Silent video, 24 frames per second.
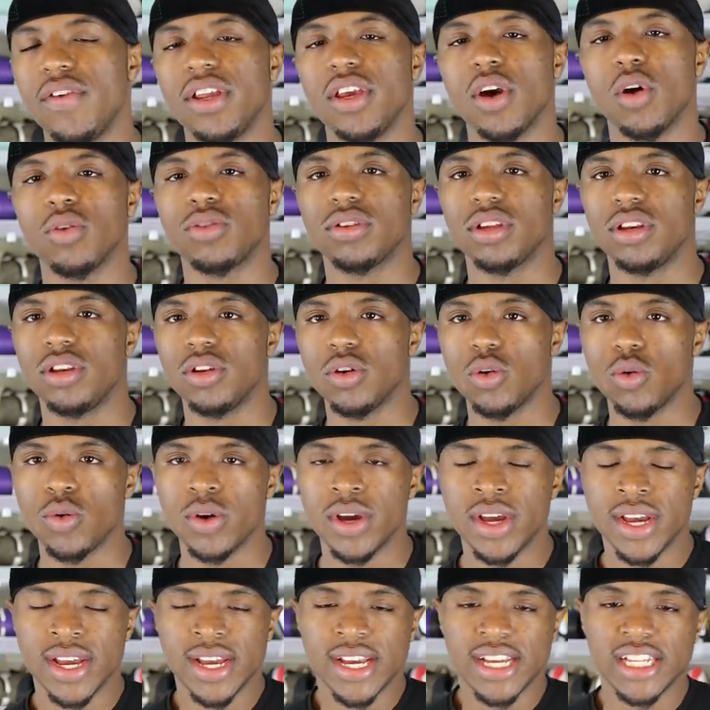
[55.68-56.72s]
videos to do
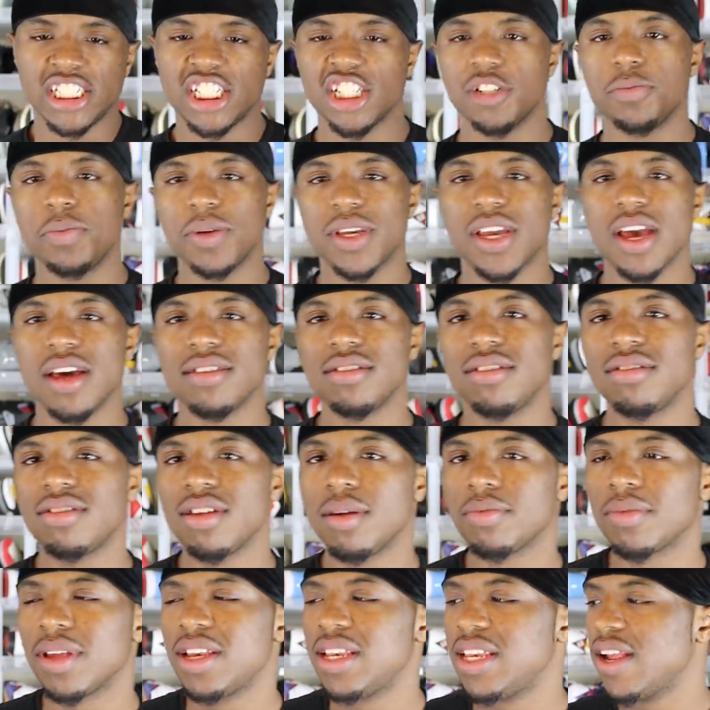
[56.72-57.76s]
just because it's
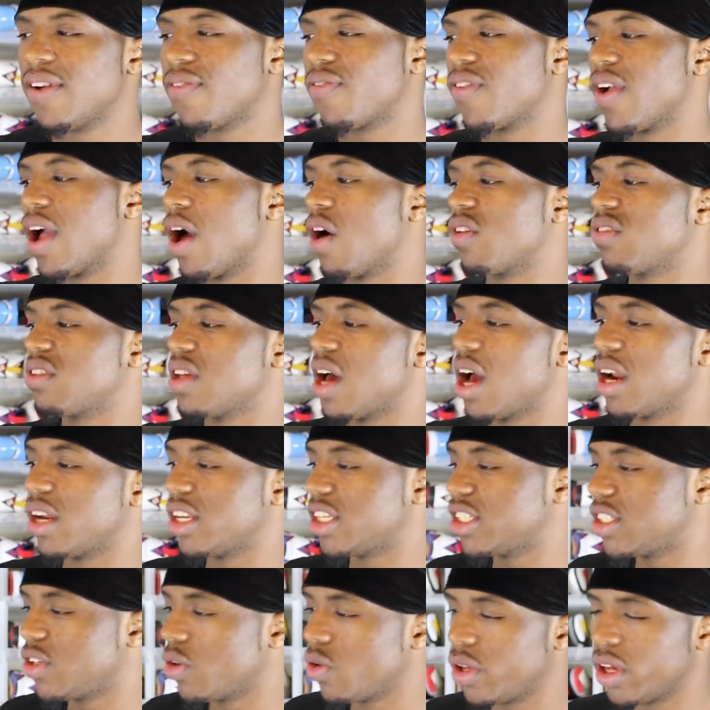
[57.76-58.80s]
something different outside
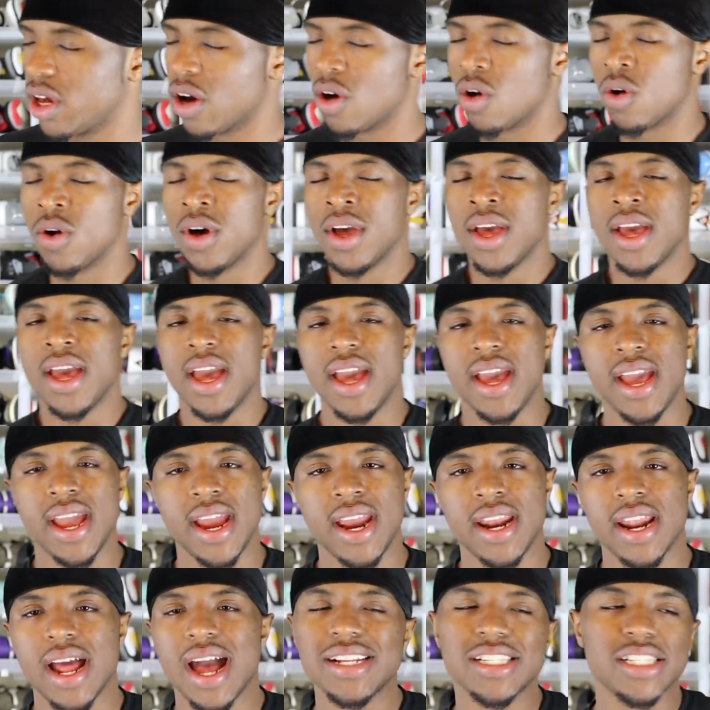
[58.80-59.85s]
the studio.
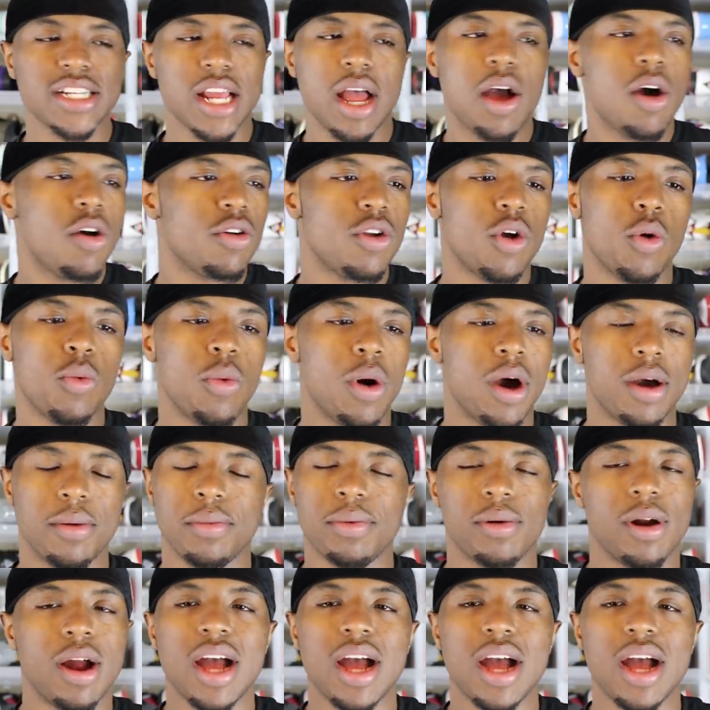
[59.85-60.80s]
And I just, I don't know what, bro.